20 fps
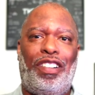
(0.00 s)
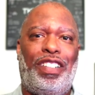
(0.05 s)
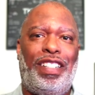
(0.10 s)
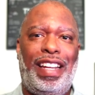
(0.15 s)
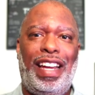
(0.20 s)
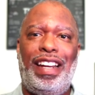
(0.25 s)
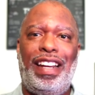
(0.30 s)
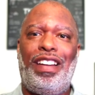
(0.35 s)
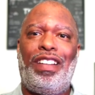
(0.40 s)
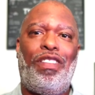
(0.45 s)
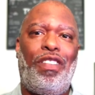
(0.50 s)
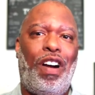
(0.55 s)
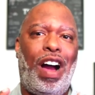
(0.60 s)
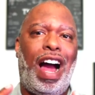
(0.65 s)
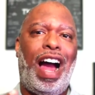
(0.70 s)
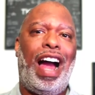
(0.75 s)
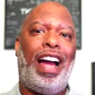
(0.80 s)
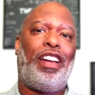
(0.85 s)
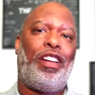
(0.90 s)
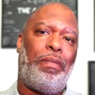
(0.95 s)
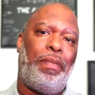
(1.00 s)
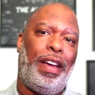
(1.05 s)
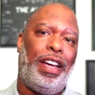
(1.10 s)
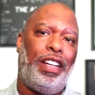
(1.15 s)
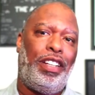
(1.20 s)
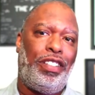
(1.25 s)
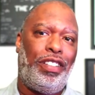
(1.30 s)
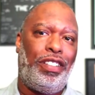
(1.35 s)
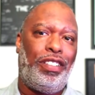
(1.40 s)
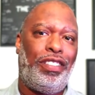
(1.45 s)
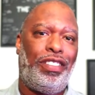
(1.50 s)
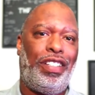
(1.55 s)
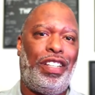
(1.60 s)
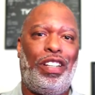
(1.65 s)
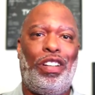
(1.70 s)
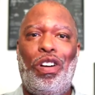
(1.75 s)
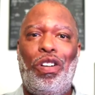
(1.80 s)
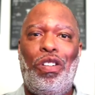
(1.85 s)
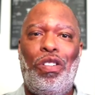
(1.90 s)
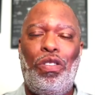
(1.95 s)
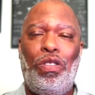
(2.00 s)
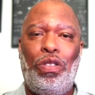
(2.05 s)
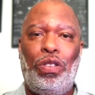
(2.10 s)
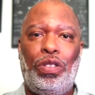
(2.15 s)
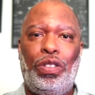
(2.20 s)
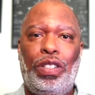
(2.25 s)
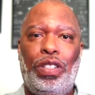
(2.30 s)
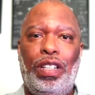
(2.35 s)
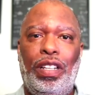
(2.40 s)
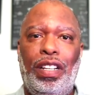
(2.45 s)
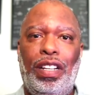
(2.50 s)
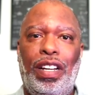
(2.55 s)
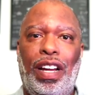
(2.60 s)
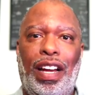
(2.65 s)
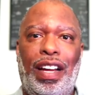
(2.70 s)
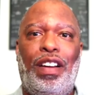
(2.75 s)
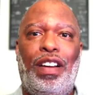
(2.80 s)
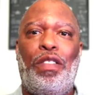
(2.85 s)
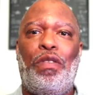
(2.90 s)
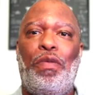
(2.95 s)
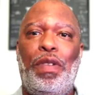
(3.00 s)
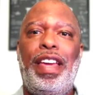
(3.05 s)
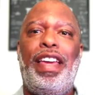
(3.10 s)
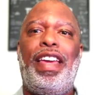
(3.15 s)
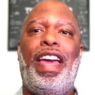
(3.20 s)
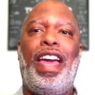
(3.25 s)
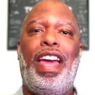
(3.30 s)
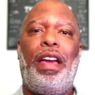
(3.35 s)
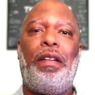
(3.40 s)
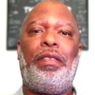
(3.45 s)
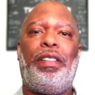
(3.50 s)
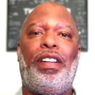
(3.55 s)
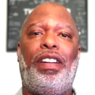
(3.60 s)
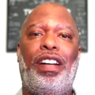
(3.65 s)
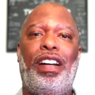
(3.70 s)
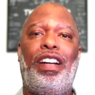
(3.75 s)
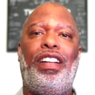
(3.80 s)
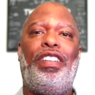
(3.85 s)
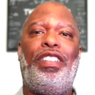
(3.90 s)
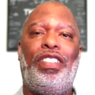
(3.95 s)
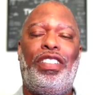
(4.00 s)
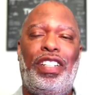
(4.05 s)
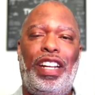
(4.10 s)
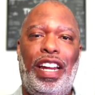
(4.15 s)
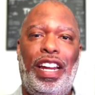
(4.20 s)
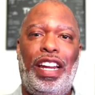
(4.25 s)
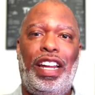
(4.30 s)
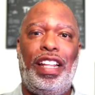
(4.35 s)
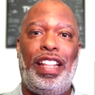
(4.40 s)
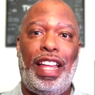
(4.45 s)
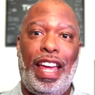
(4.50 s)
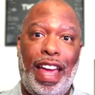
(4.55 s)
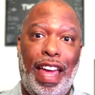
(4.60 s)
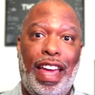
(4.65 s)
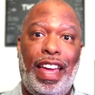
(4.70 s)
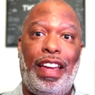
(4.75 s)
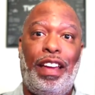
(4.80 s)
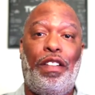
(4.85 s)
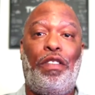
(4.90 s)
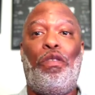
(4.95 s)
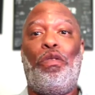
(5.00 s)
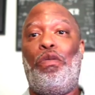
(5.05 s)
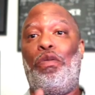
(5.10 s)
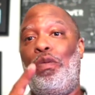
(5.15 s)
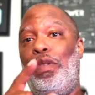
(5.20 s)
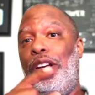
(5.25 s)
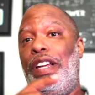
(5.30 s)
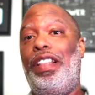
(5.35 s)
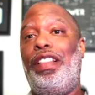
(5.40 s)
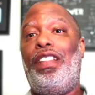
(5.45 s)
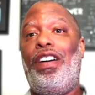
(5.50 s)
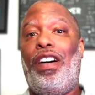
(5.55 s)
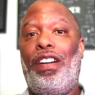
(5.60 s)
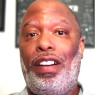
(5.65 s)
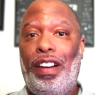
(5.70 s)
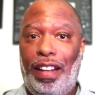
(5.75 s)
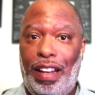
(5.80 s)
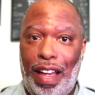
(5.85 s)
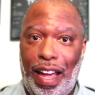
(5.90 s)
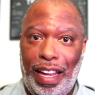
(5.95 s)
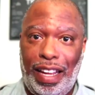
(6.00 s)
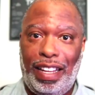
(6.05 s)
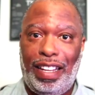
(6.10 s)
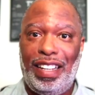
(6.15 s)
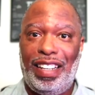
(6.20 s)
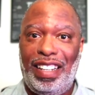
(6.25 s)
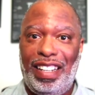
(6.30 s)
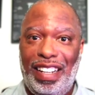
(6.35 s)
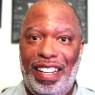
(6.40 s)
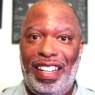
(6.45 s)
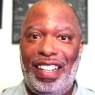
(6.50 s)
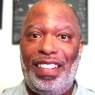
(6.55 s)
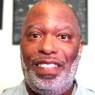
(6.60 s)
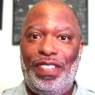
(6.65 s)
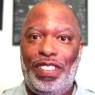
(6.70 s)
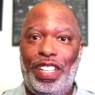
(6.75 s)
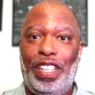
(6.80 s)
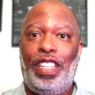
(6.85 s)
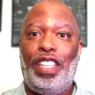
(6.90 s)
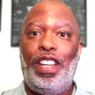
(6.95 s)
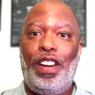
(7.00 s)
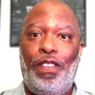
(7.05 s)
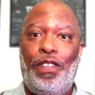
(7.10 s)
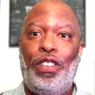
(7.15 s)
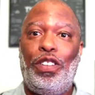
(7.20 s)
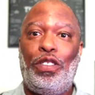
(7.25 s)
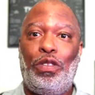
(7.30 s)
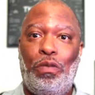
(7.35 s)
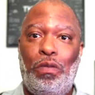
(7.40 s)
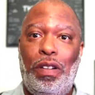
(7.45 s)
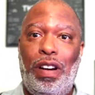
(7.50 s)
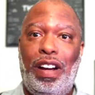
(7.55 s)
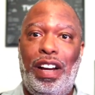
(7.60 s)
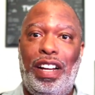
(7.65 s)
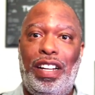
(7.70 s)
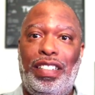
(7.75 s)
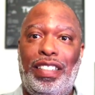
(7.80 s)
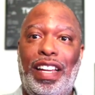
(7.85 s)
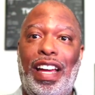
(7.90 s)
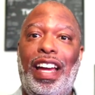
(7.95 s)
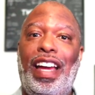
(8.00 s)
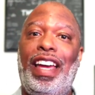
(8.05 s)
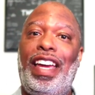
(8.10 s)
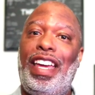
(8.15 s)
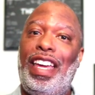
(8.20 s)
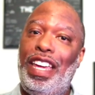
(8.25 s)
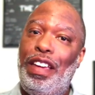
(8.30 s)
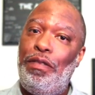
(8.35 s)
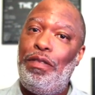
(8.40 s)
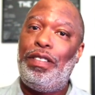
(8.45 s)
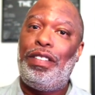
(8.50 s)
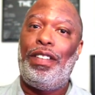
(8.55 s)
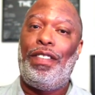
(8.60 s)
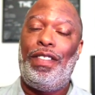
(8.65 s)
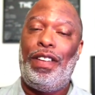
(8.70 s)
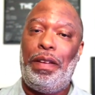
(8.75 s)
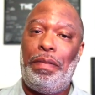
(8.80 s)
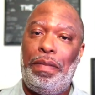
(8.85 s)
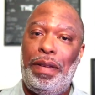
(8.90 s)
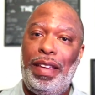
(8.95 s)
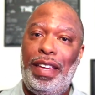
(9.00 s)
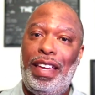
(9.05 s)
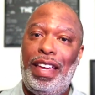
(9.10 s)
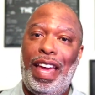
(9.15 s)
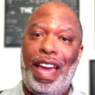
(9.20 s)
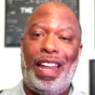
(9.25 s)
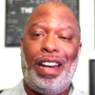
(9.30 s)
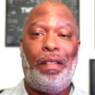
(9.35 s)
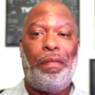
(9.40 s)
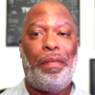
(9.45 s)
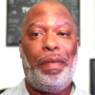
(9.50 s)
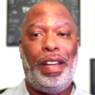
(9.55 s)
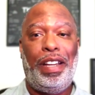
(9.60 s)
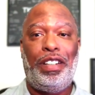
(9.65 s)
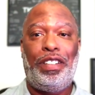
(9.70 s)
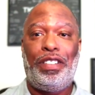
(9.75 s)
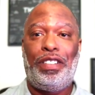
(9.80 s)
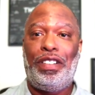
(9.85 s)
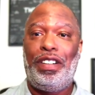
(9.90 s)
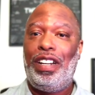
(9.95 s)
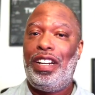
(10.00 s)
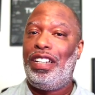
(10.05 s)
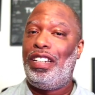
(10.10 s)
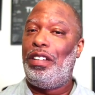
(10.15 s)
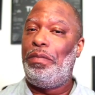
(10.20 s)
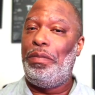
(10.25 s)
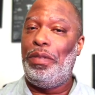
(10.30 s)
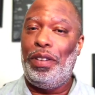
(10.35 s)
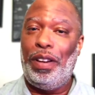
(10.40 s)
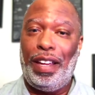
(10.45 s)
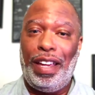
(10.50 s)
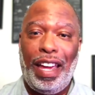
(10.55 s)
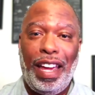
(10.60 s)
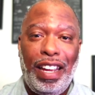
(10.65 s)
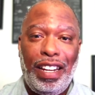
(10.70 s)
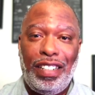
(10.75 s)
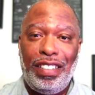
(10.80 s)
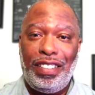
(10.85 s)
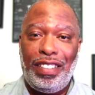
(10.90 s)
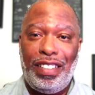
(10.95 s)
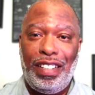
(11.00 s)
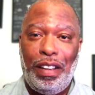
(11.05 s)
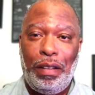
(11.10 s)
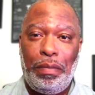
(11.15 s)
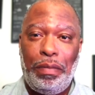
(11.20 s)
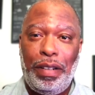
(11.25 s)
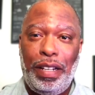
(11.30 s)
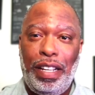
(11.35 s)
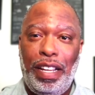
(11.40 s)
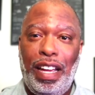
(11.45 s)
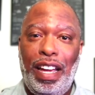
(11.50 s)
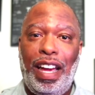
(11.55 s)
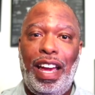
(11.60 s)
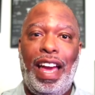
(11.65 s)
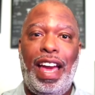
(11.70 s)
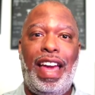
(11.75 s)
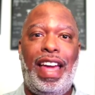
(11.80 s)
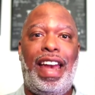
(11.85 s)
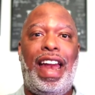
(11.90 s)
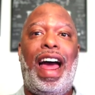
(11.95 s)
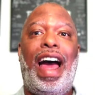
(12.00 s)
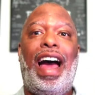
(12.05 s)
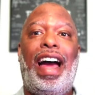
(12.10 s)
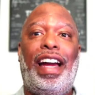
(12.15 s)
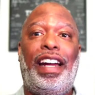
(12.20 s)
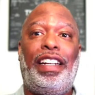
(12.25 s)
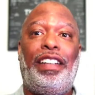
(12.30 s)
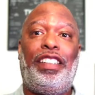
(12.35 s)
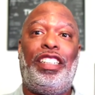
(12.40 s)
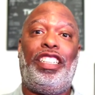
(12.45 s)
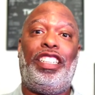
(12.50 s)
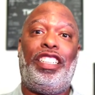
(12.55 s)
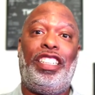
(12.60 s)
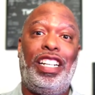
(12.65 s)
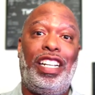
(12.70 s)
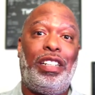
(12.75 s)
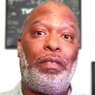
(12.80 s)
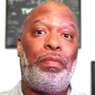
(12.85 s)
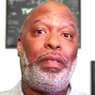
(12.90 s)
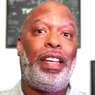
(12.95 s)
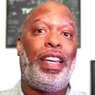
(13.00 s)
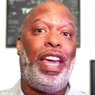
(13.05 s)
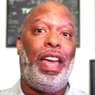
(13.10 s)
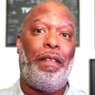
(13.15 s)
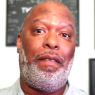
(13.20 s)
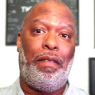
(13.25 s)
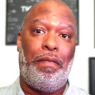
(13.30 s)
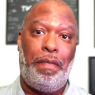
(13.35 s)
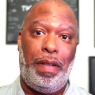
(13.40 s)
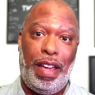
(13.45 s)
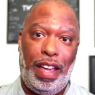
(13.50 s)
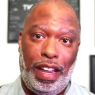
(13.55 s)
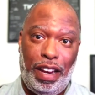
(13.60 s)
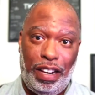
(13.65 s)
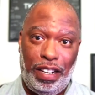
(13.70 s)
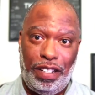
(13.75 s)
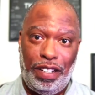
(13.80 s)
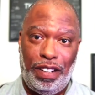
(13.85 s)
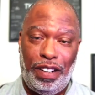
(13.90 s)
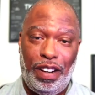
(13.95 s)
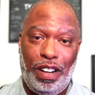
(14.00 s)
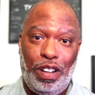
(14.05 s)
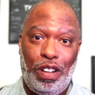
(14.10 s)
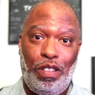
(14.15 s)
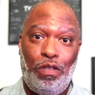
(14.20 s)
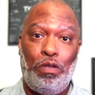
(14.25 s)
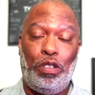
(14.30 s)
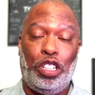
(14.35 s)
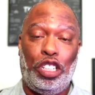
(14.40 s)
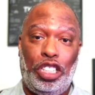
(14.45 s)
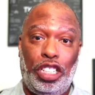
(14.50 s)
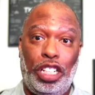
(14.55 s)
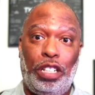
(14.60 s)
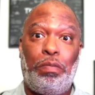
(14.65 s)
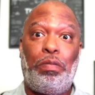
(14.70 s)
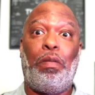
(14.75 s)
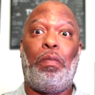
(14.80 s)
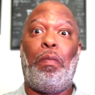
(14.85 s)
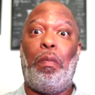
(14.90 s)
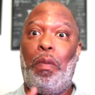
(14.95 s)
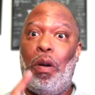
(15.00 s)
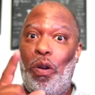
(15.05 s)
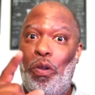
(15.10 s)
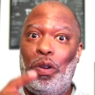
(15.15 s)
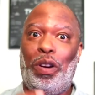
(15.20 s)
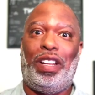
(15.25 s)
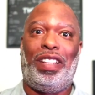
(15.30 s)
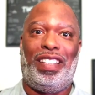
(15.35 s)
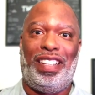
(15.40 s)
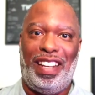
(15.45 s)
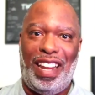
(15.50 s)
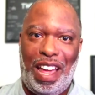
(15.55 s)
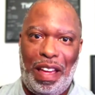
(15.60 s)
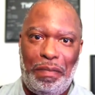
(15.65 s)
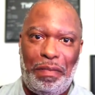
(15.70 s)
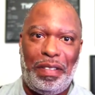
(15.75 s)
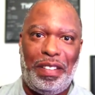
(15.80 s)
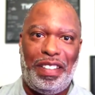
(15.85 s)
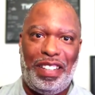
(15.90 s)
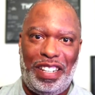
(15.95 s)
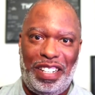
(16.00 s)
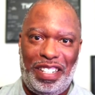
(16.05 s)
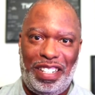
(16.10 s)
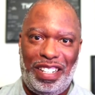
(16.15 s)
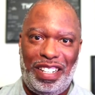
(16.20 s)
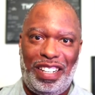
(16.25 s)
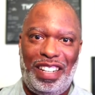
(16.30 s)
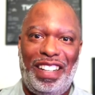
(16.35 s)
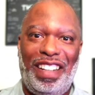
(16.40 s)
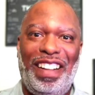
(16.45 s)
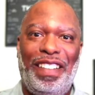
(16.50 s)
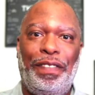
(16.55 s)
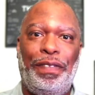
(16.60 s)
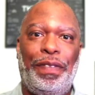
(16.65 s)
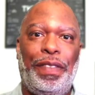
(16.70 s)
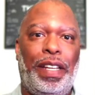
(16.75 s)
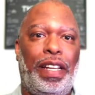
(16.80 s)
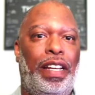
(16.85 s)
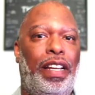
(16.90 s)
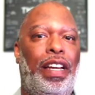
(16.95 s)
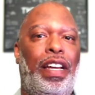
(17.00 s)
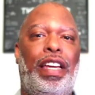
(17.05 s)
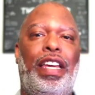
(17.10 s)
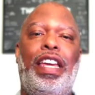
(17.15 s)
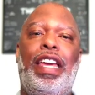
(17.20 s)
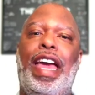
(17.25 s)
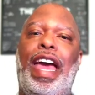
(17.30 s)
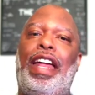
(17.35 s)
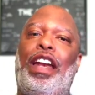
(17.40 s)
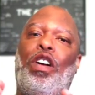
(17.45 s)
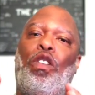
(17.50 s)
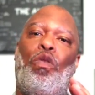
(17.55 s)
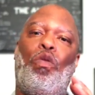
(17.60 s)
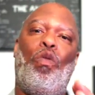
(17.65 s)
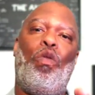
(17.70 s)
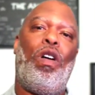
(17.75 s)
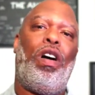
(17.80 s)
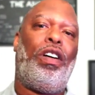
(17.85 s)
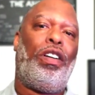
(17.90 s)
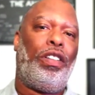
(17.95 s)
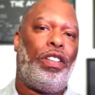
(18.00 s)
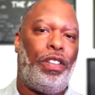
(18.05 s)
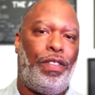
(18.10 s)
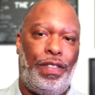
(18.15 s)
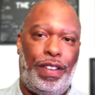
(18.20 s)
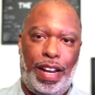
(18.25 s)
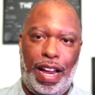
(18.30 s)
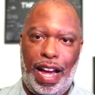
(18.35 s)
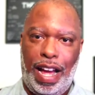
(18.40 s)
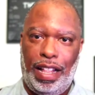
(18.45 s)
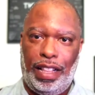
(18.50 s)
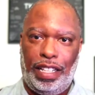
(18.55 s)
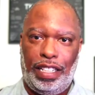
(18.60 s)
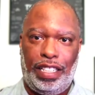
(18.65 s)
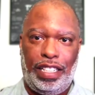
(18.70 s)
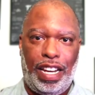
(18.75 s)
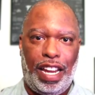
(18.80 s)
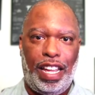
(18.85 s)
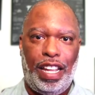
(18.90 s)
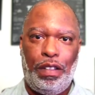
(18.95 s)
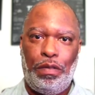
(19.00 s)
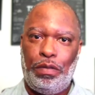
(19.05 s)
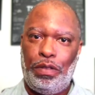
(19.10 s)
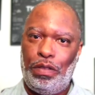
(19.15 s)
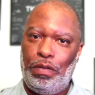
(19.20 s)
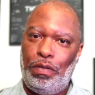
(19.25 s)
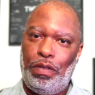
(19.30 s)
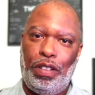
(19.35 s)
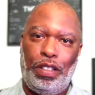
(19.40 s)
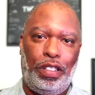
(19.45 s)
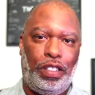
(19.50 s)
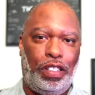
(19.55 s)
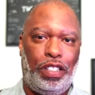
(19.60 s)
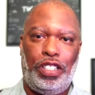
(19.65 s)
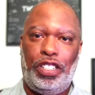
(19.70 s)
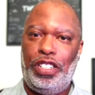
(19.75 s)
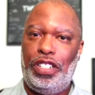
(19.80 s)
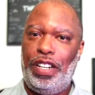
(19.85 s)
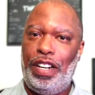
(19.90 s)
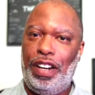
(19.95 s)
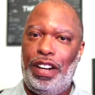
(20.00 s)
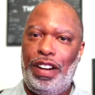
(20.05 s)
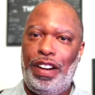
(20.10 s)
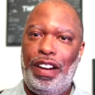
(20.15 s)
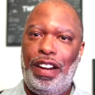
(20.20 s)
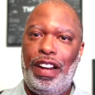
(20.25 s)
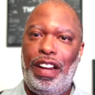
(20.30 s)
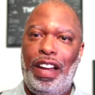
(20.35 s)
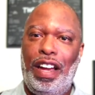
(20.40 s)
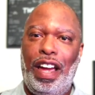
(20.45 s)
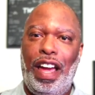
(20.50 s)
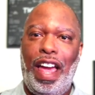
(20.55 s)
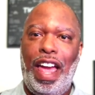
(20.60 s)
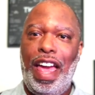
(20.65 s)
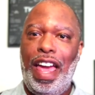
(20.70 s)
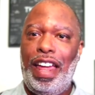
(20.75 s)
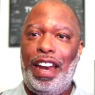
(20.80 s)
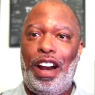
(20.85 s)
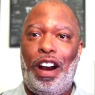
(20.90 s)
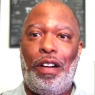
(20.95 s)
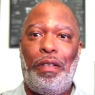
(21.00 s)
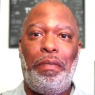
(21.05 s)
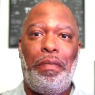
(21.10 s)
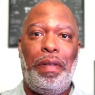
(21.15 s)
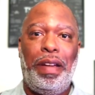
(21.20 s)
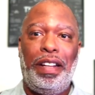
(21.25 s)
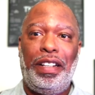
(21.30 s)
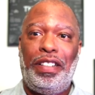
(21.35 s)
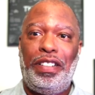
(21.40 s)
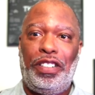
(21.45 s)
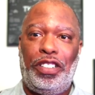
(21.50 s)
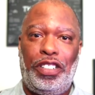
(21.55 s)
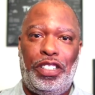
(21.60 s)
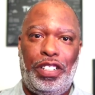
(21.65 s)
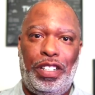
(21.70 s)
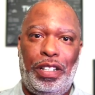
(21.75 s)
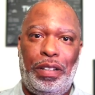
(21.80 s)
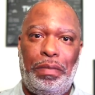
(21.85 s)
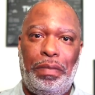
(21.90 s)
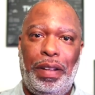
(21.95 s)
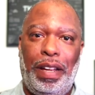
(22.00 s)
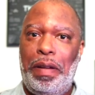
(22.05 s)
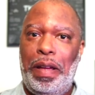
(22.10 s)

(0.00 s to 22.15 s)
technical occupations and goals, we came to understand that, hey, we thought alike. The difference was he was a VP at a major communications company, and I just became a manager who was just promoted to that position. He had a wealth of knowledge that he was willing to share, and our mentorship